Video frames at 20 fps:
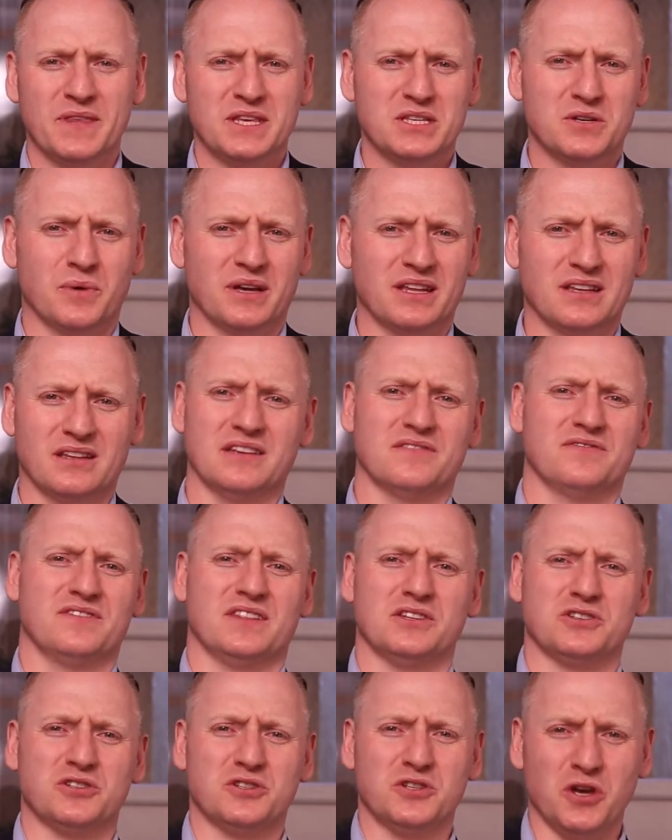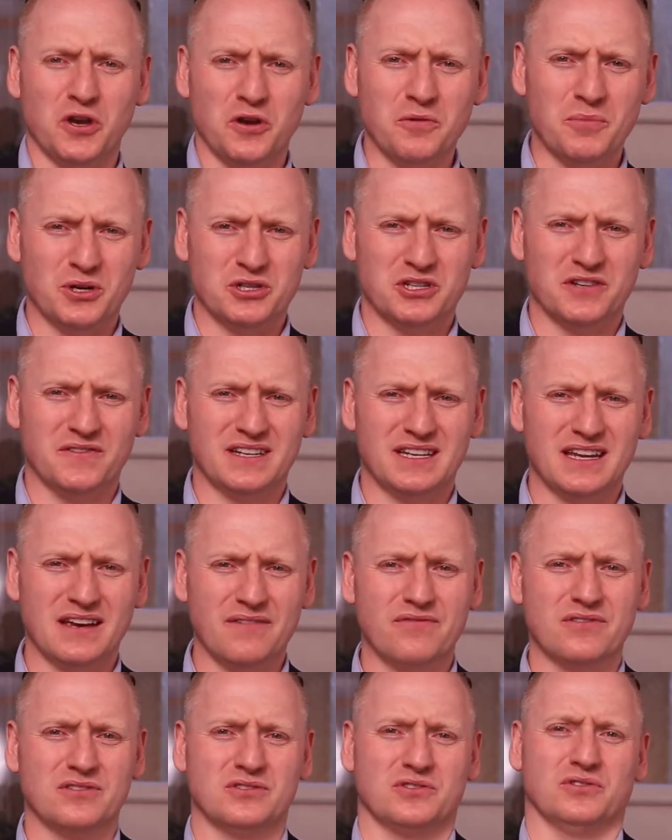So whether there's too much of a
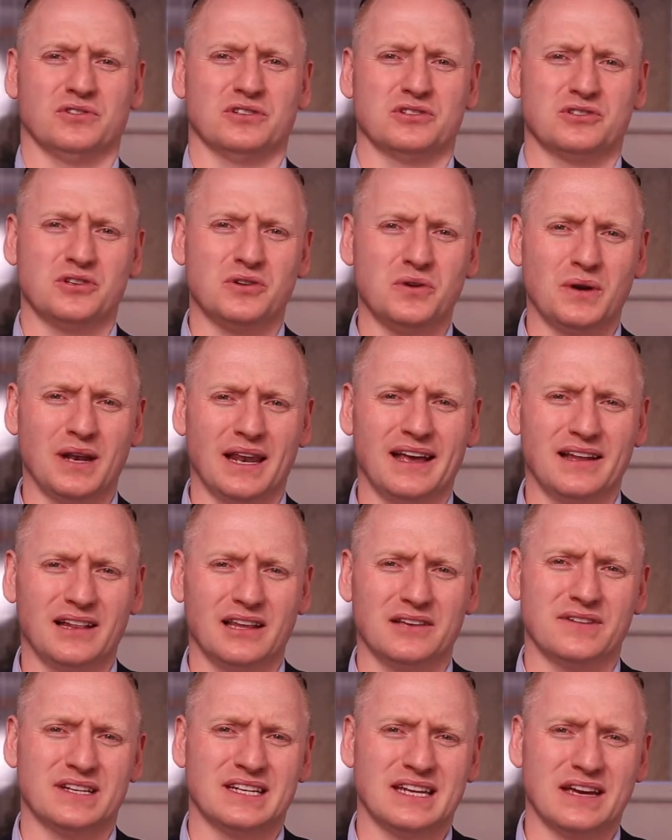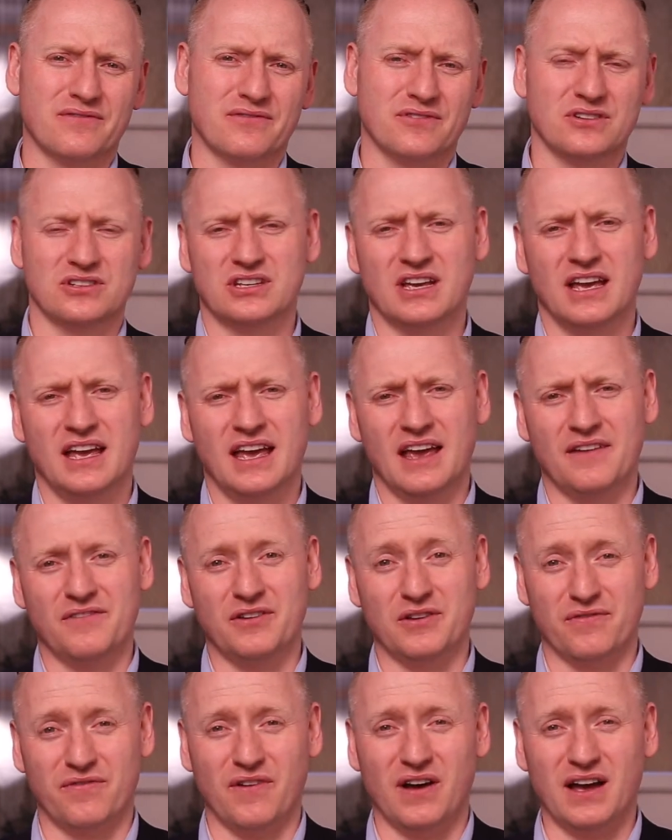difference or there's too little of a difference,
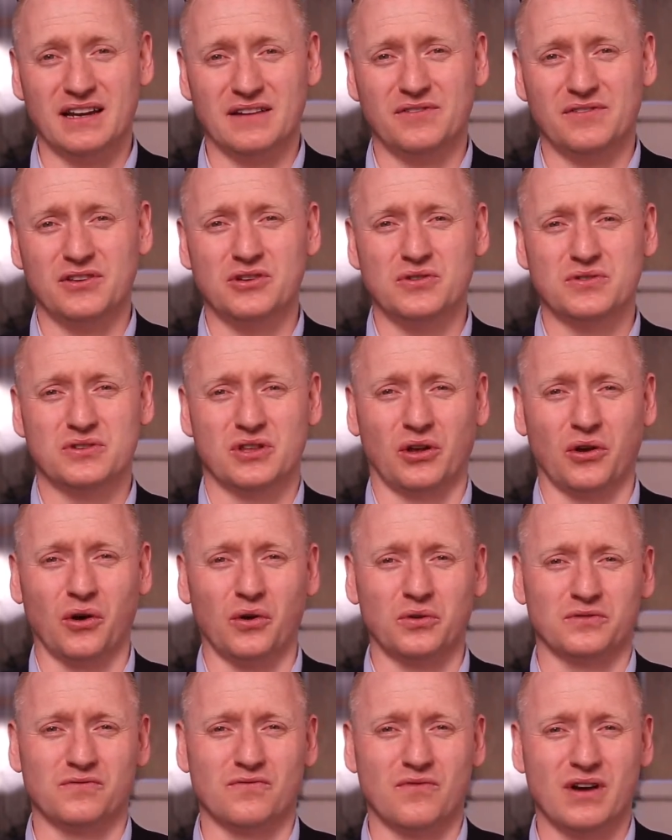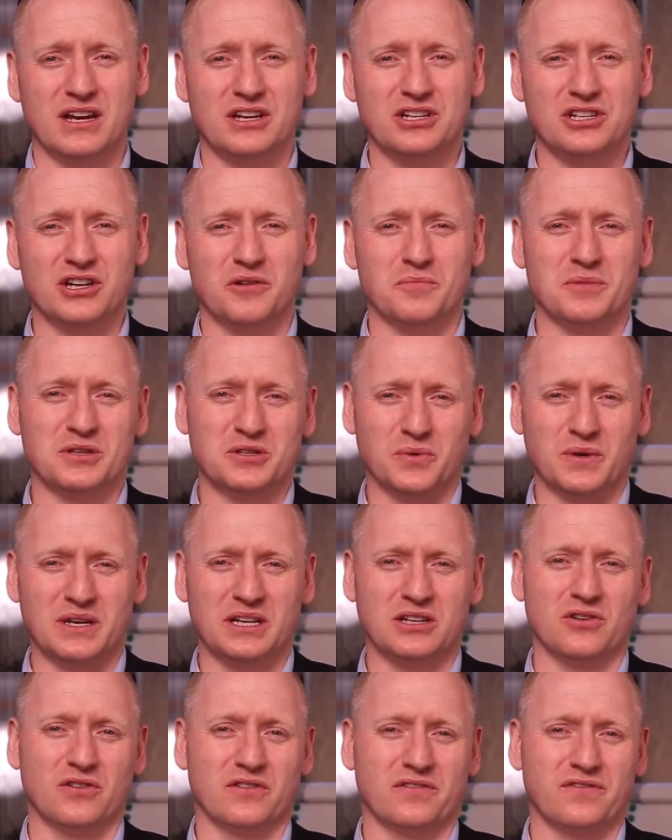if you use the golden ratio
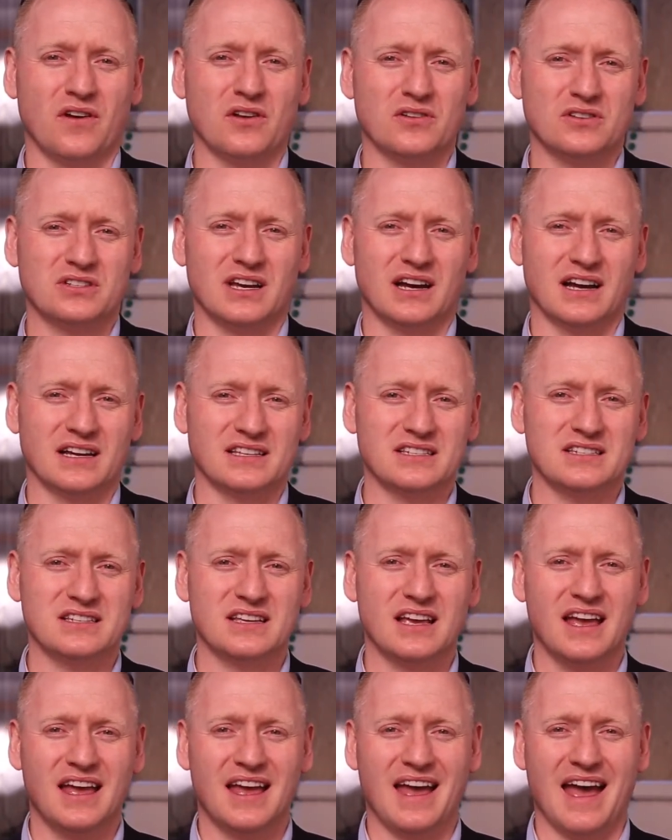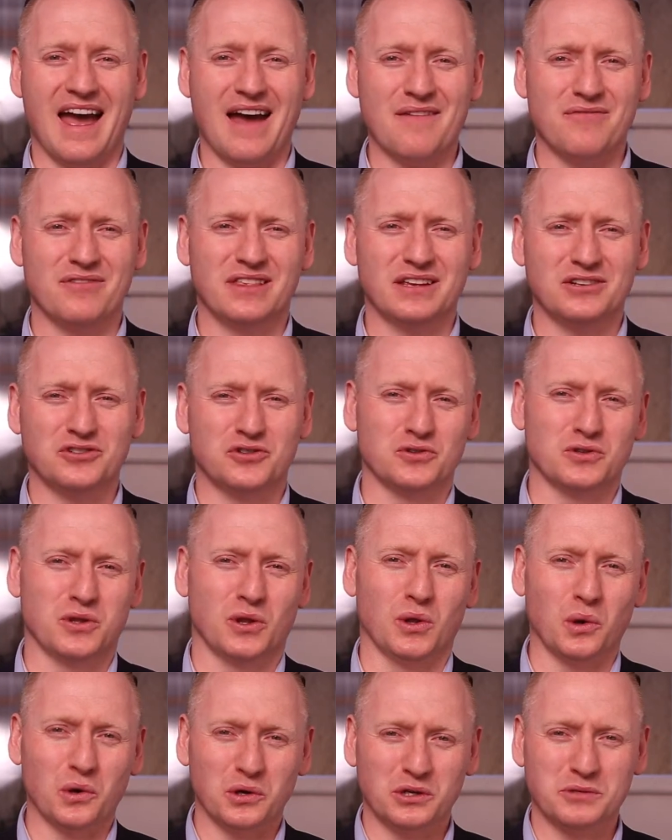between your font sizes, everything
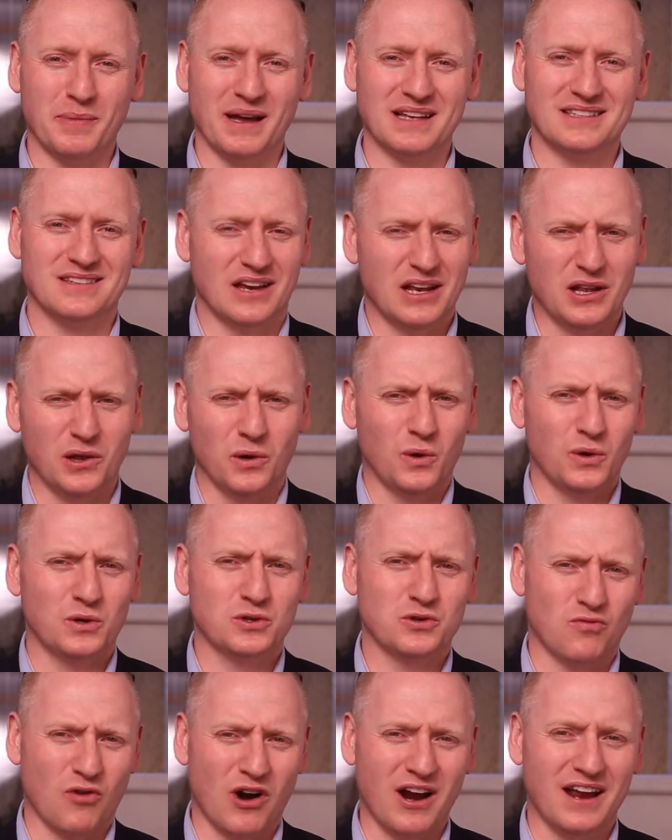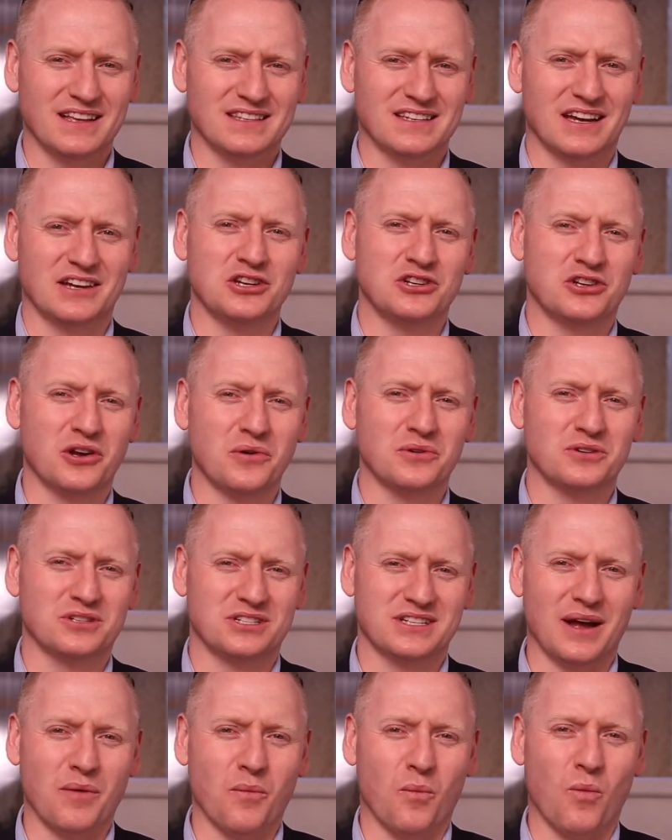just looks better. It looks right, and you don't
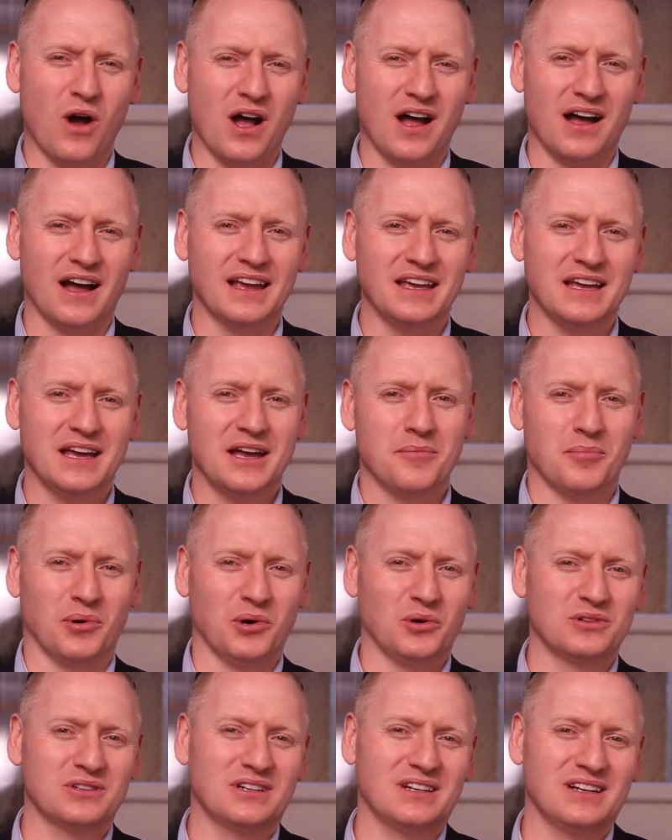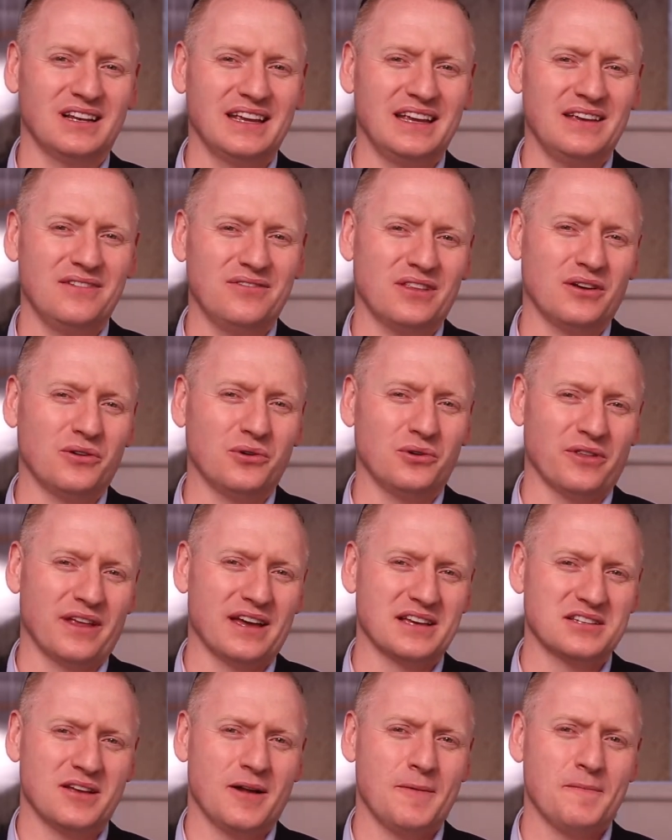understand why, but underneath all
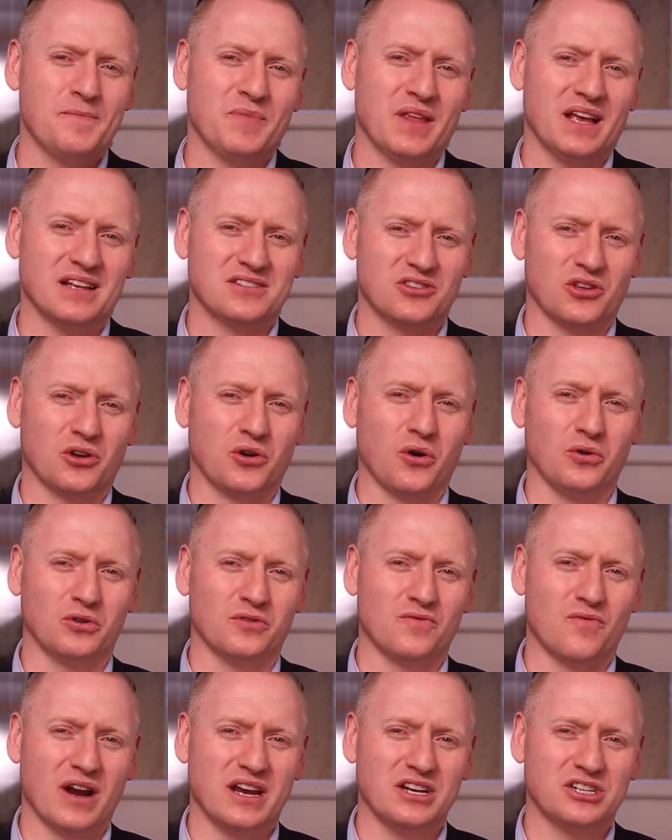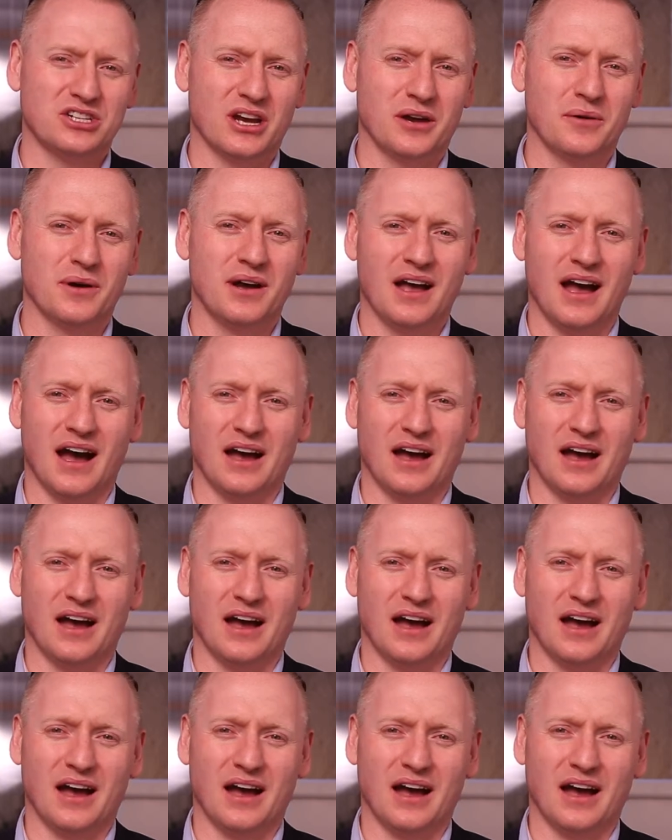this, it's the golden ratio.